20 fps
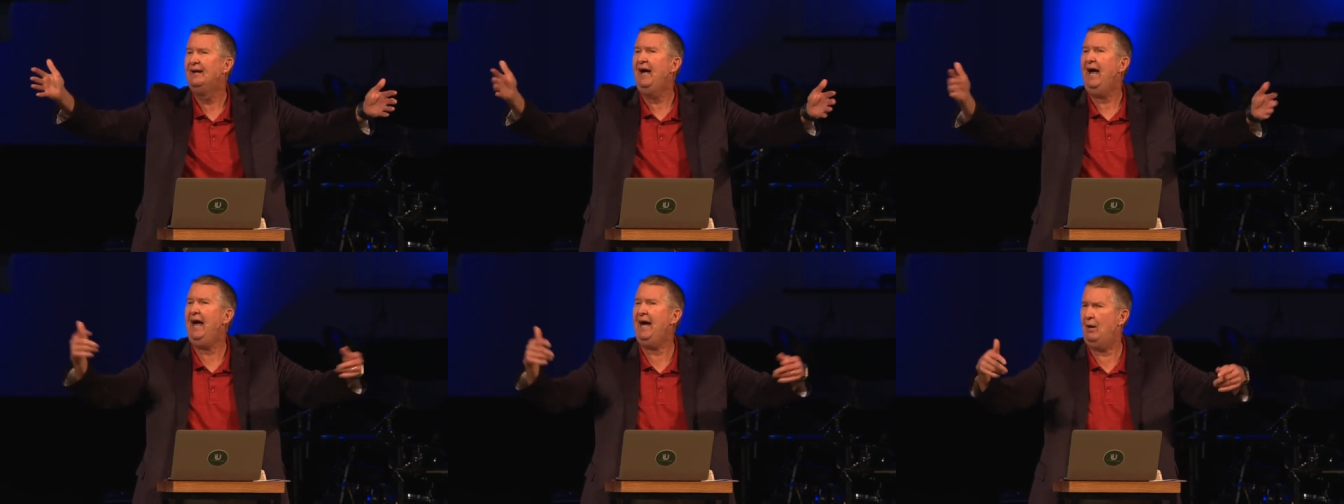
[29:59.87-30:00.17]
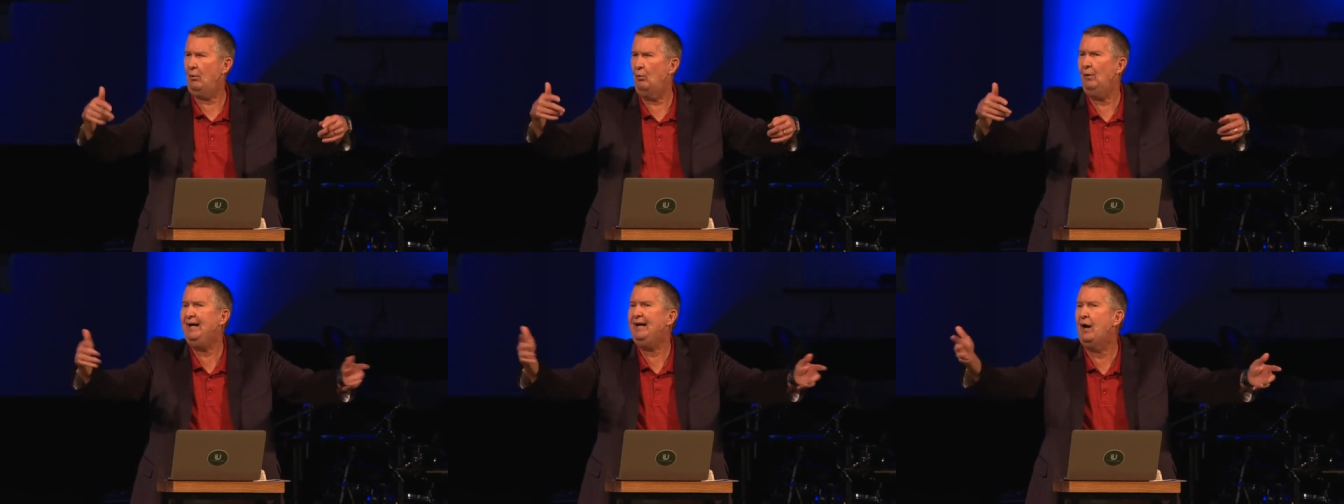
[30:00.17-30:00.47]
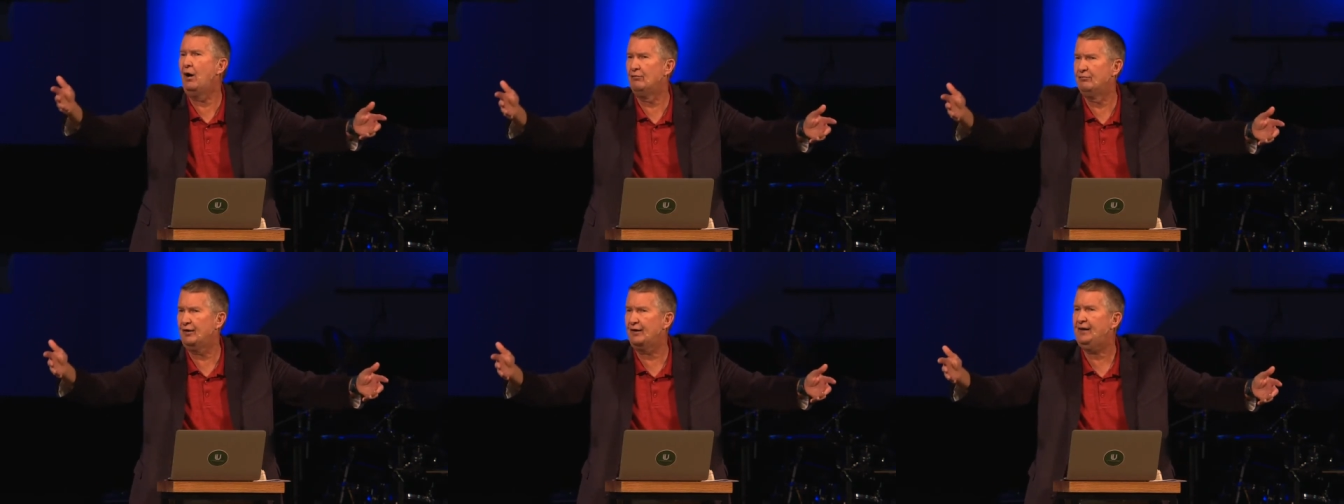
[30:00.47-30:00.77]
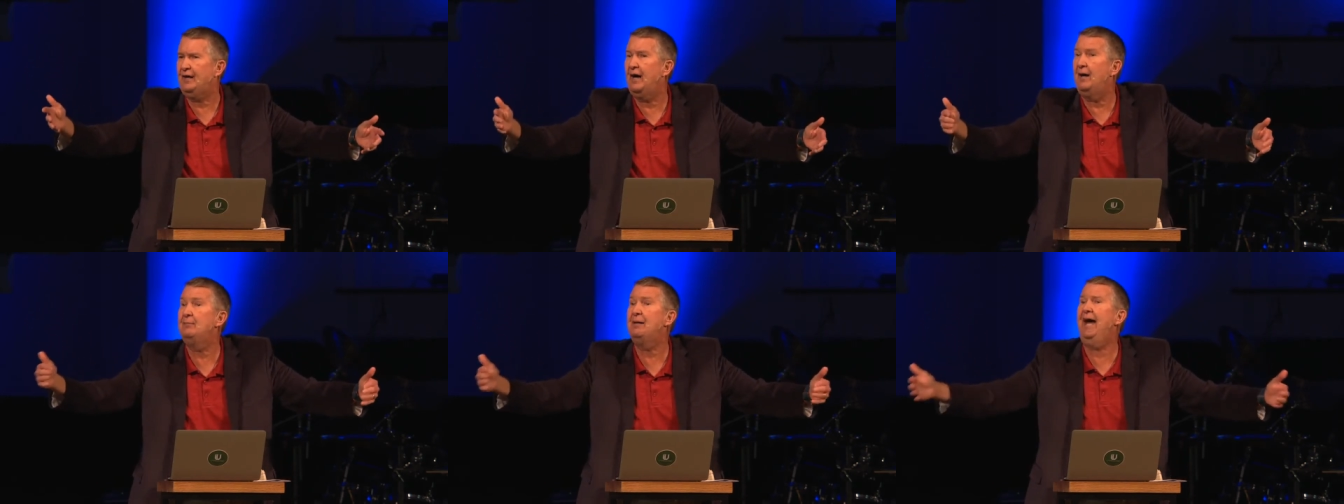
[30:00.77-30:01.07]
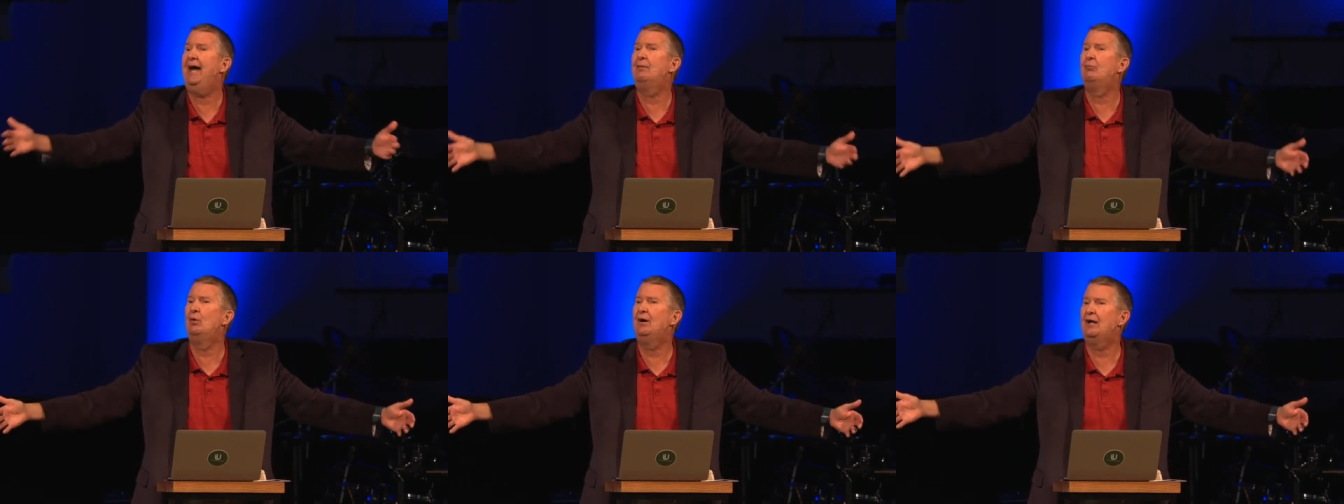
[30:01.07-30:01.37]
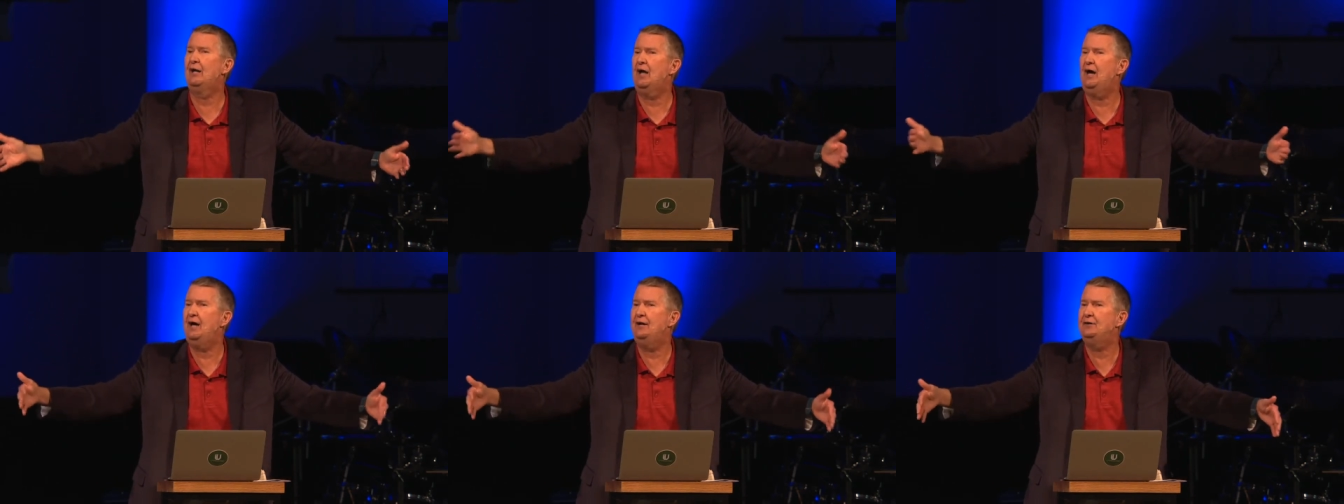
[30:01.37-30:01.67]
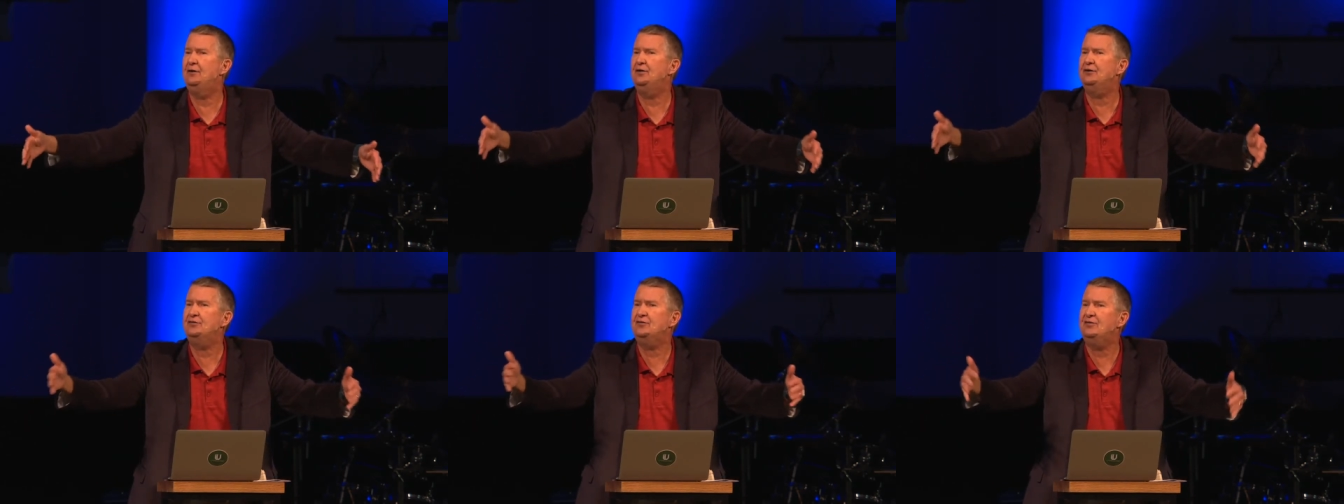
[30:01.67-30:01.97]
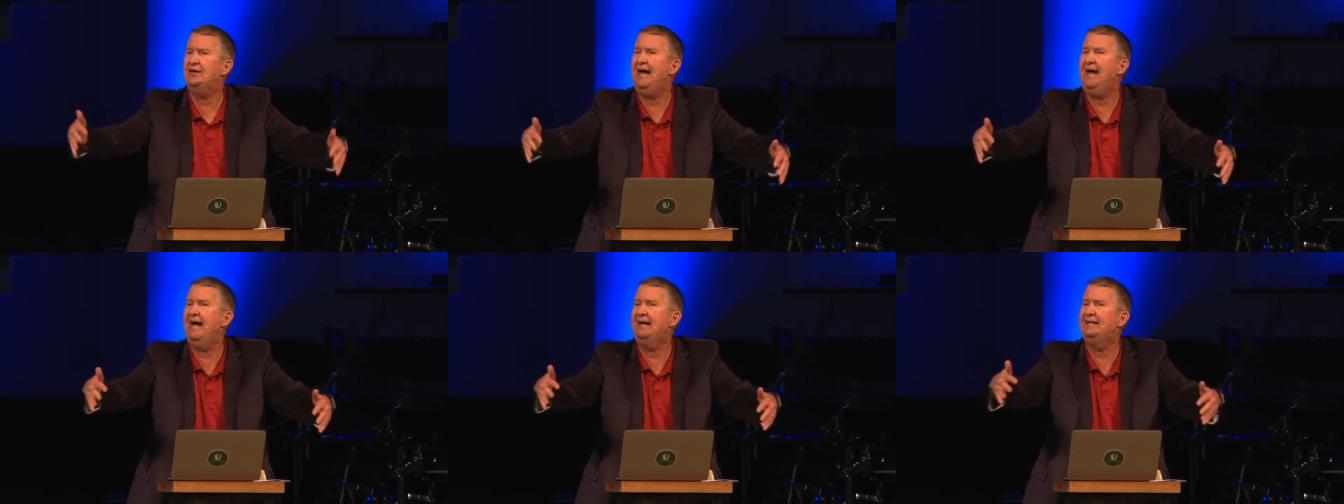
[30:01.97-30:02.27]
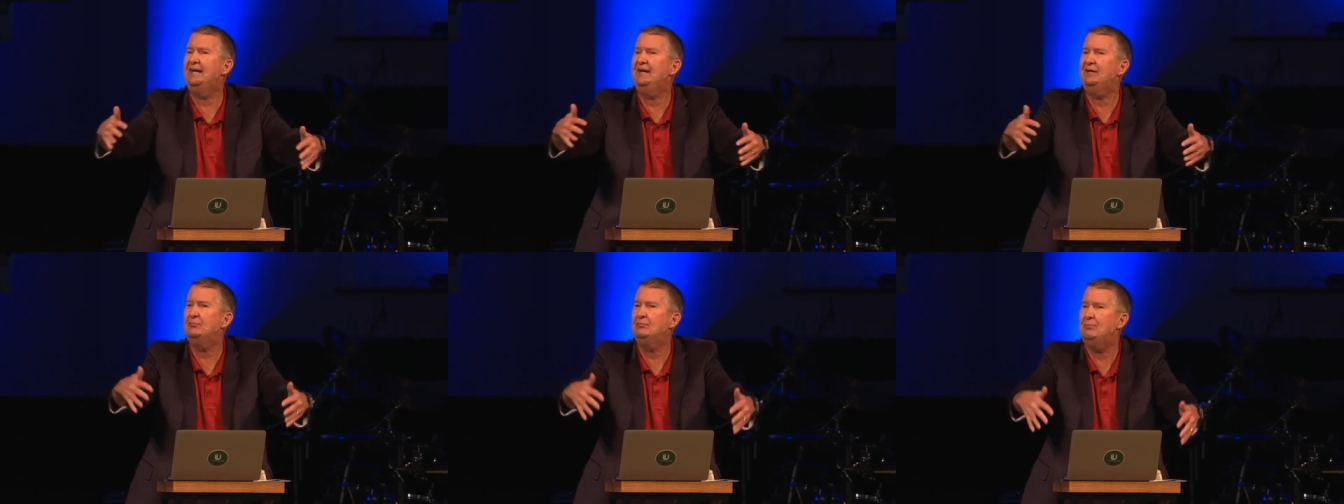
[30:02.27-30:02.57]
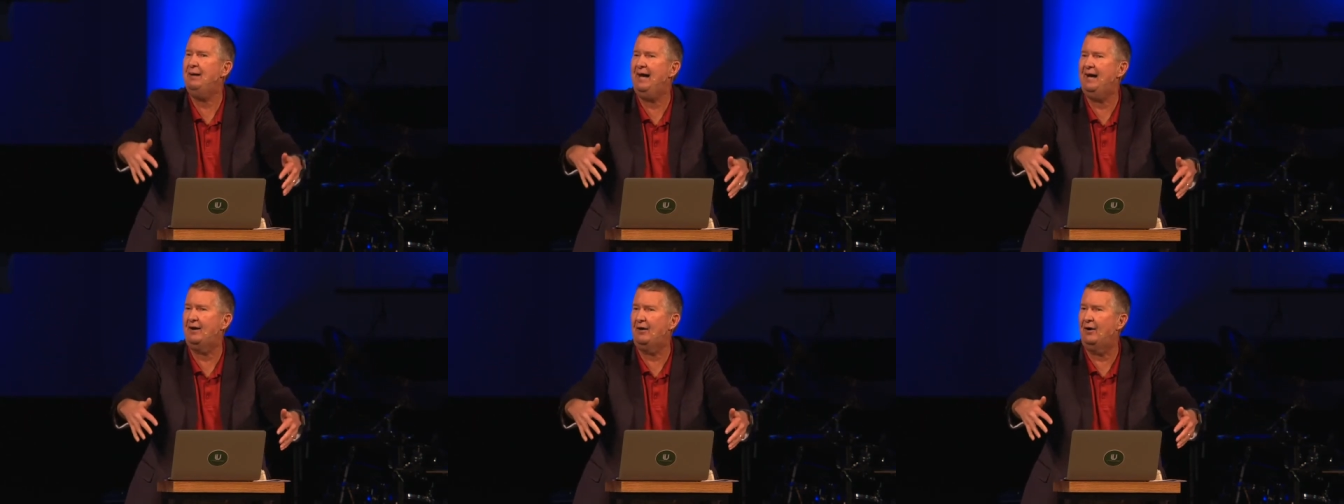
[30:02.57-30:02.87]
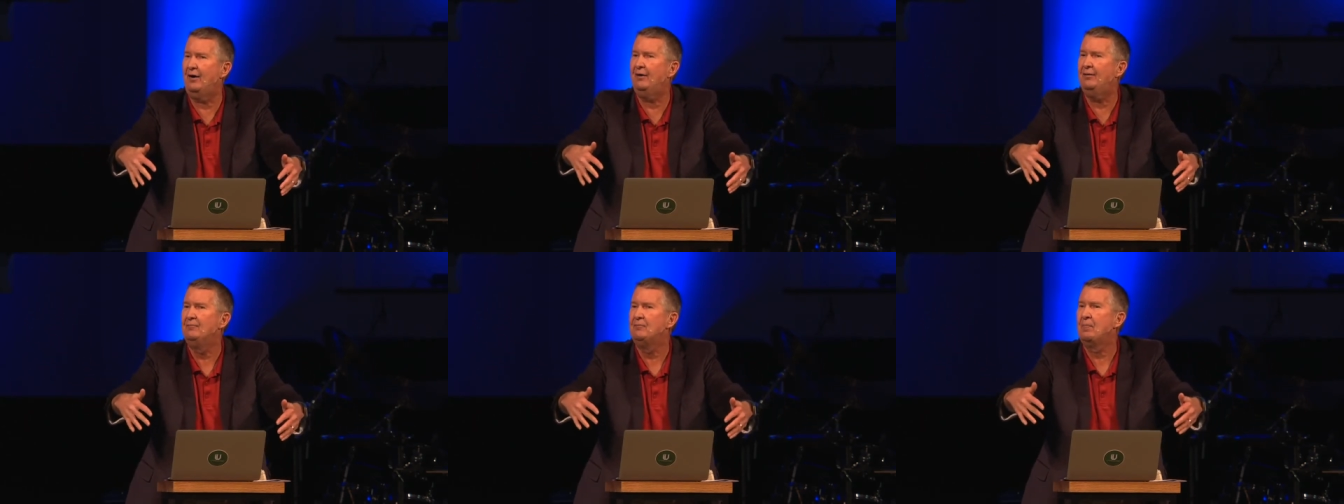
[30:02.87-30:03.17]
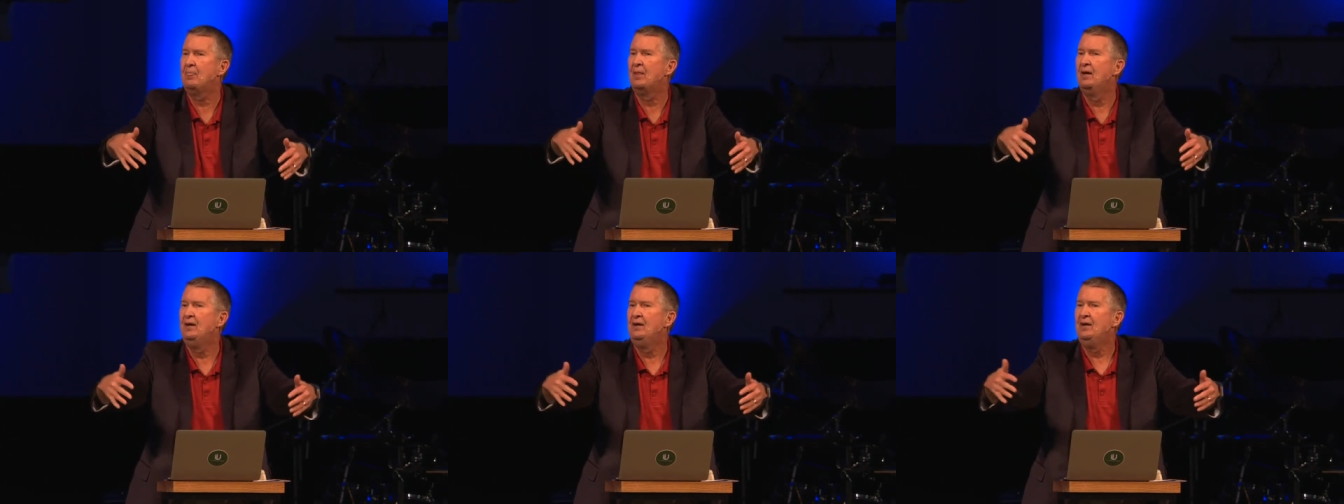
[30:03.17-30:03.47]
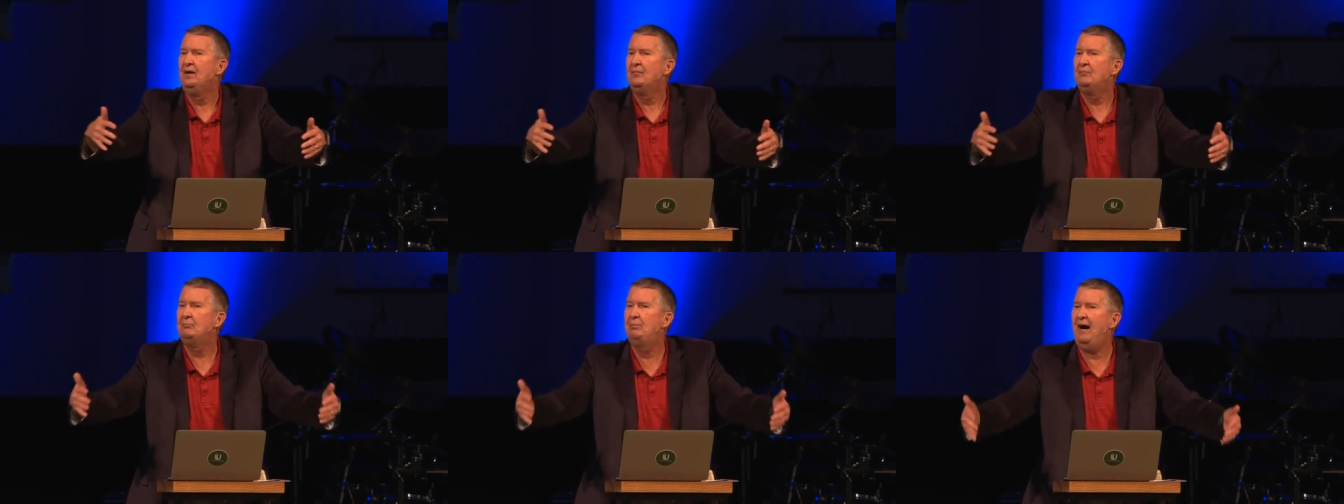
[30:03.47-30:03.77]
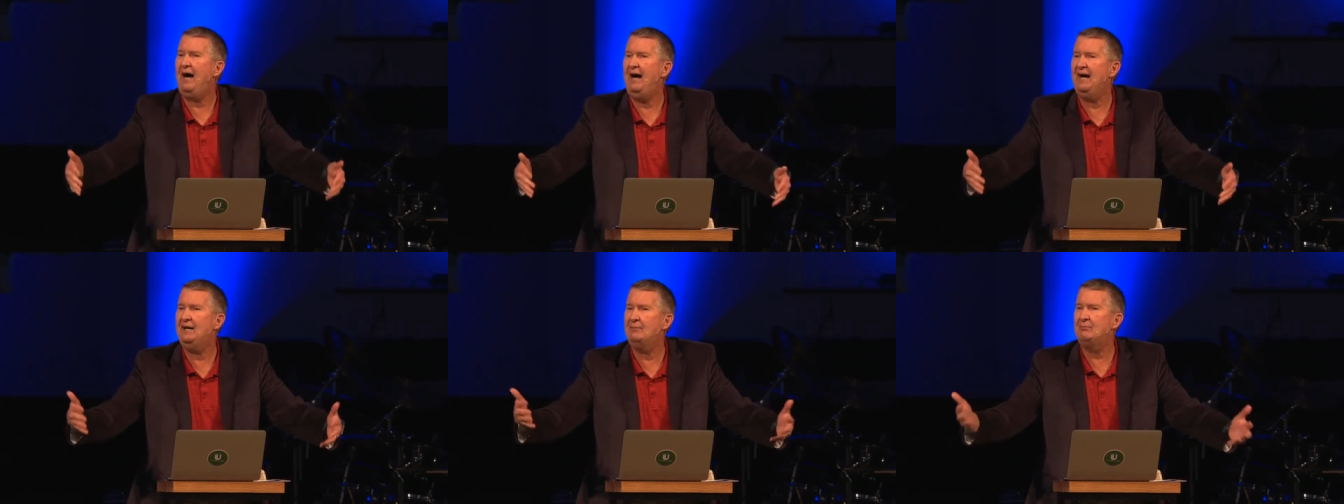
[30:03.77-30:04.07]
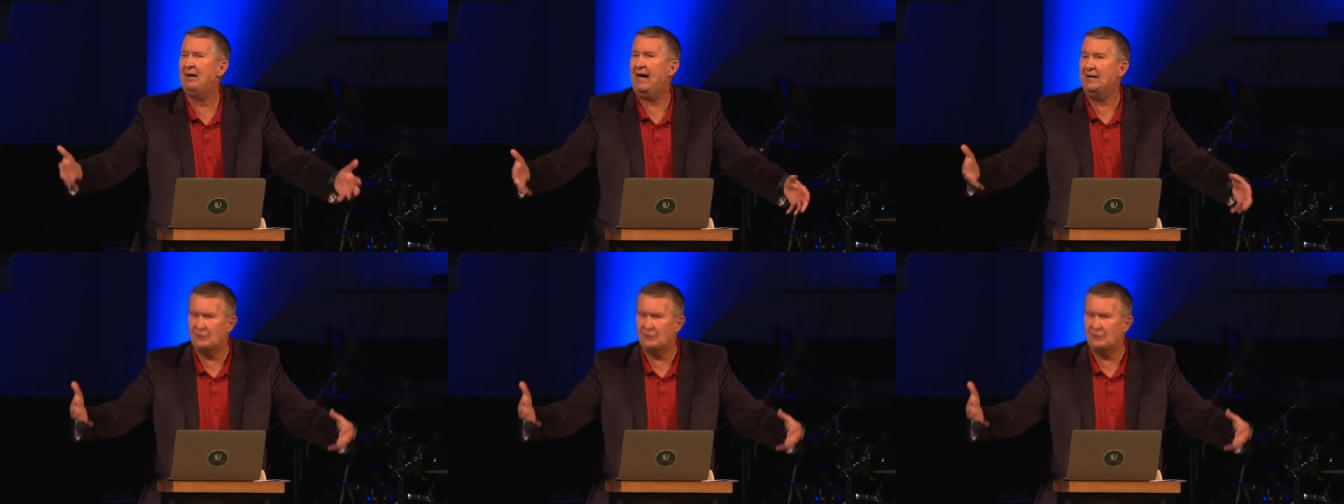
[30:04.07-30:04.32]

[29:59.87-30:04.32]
how we overcome and we'll understand it better by and by.